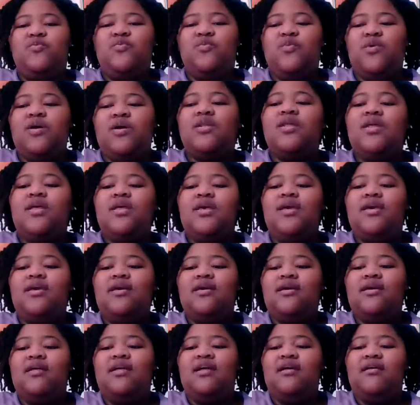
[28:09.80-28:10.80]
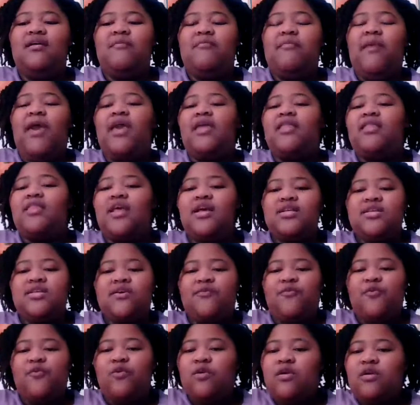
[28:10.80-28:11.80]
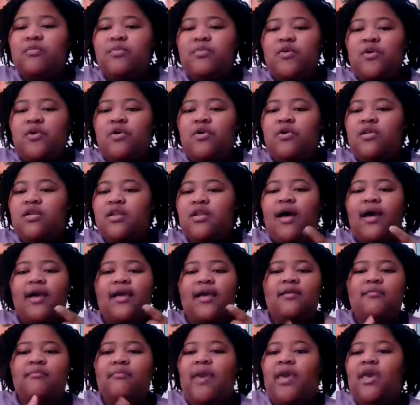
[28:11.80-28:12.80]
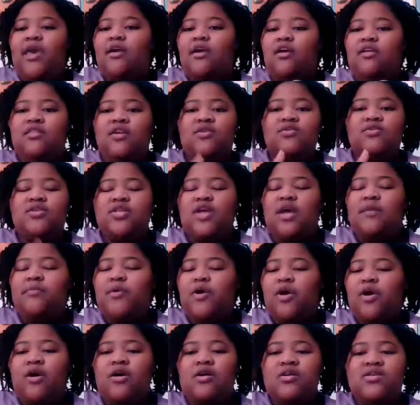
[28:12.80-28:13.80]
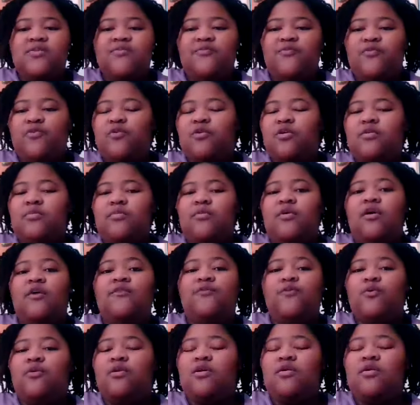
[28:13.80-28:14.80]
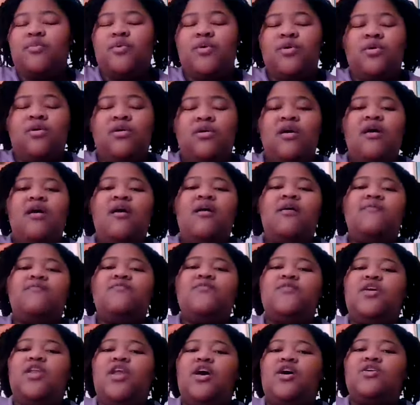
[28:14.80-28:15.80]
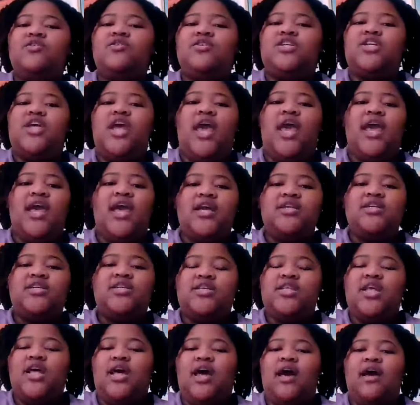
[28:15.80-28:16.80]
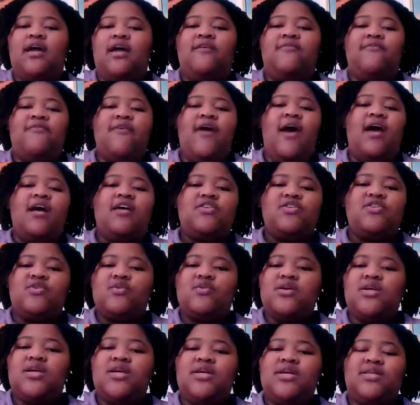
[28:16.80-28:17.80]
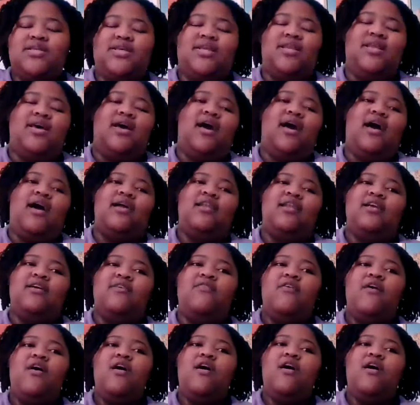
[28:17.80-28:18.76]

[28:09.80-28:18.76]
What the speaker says: really make things affordable, like make those type of cars affordable, change the kind of factories and the kind of